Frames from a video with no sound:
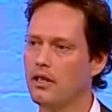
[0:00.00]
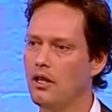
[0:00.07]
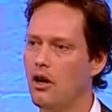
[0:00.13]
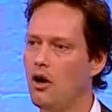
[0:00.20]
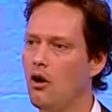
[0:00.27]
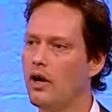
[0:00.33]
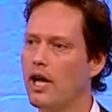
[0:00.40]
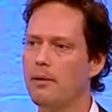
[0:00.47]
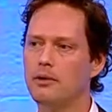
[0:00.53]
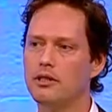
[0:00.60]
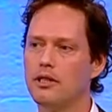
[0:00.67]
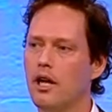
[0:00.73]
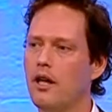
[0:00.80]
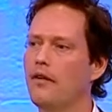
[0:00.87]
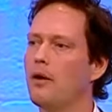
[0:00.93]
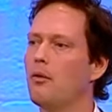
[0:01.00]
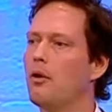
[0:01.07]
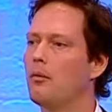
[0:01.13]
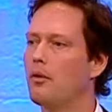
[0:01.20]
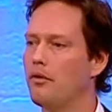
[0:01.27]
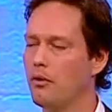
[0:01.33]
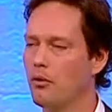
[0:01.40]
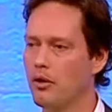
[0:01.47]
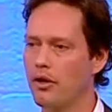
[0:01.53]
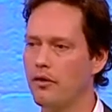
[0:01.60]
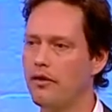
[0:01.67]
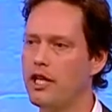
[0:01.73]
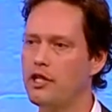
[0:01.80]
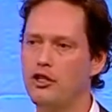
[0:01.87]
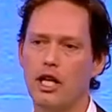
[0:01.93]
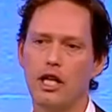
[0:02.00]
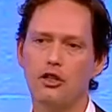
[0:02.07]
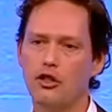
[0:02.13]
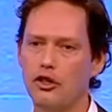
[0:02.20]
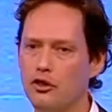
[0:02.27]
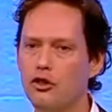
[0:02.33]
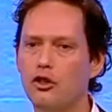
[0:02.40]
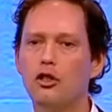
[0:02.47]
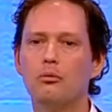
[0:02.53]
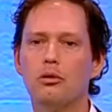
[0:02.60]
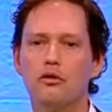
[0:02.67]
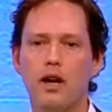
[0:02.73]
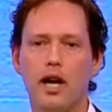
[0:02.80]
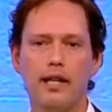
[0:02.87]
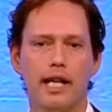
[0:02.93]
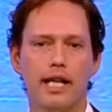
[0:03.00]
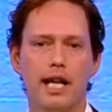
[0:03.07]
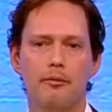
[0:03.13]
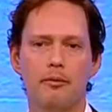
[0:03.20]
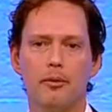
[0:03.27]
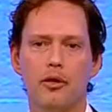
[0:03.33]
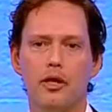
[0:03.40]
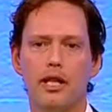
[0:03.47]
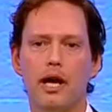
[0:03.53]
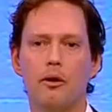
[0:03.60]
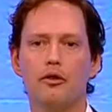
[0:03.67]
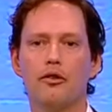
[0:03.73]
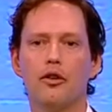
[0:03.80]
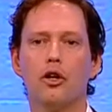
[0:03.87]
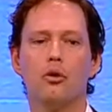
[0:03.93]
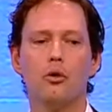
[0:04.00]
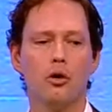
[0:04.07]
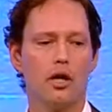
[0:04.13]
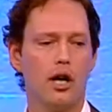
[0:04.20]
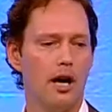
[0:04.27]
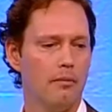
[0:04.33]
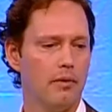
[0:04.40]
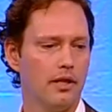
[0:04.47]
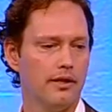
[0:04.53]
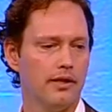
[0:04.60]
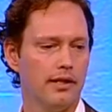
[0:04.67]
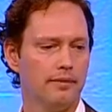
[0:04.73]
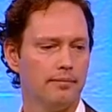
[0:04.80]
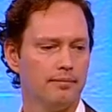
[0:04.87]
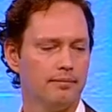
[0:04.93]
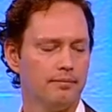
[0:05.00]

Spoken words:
All Amazon, they went with an organization that just could provide that capability. That was their core competency.